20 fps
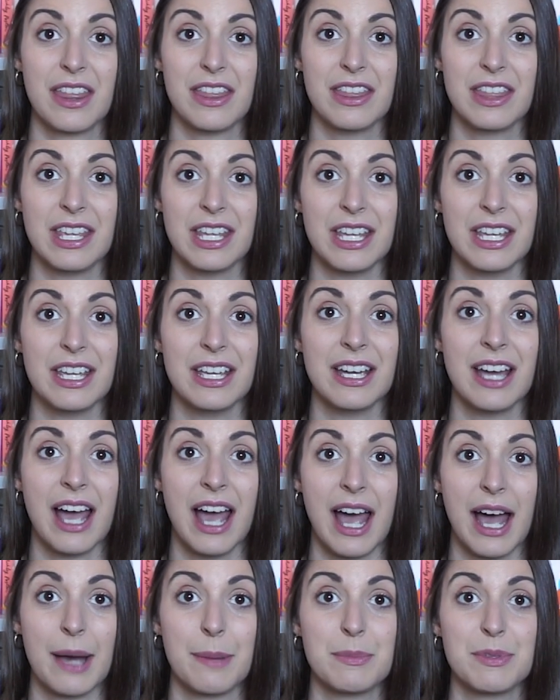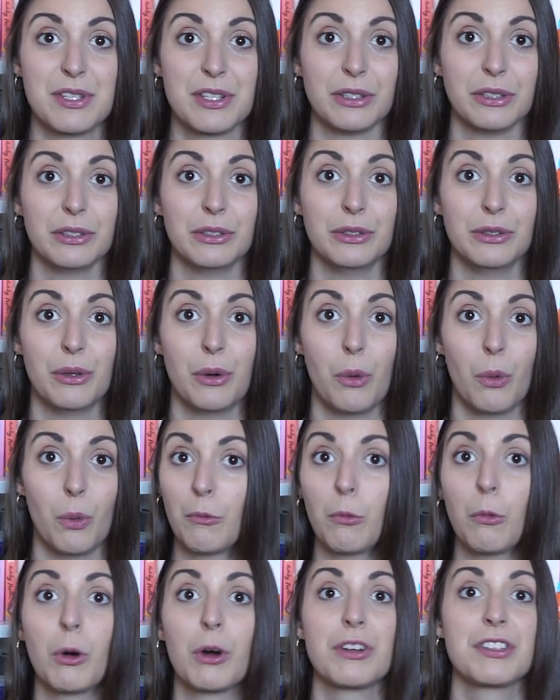the absolute
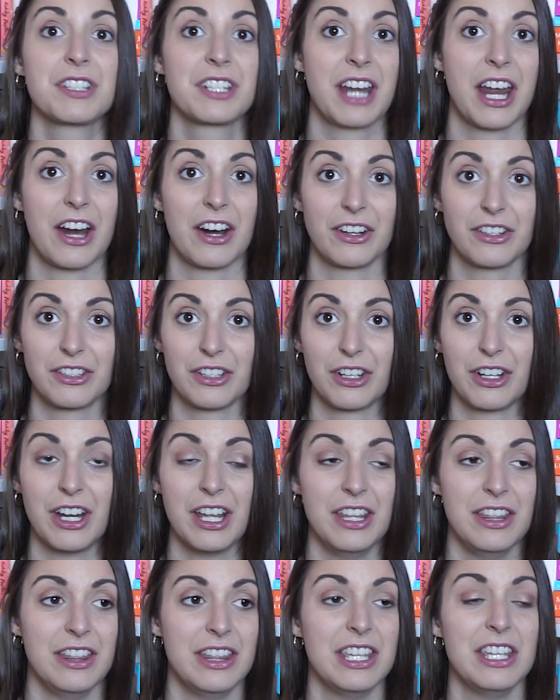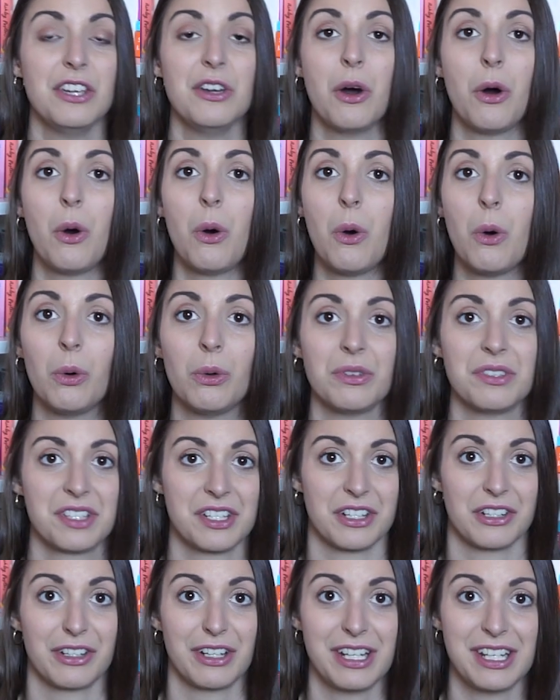worst character in the whole
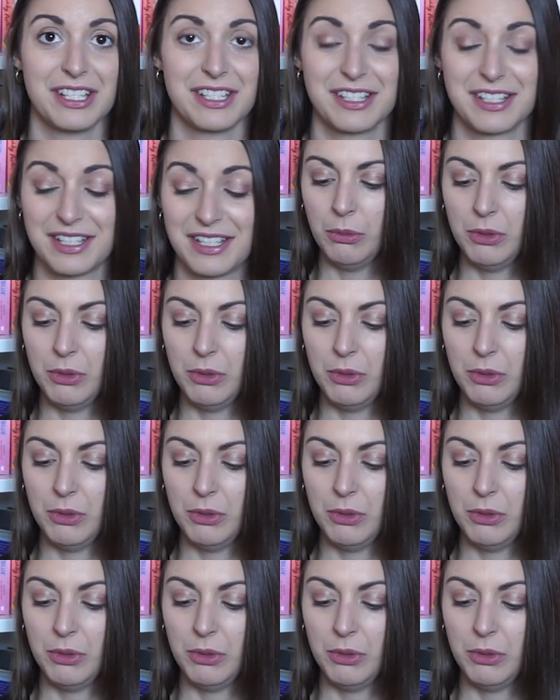series.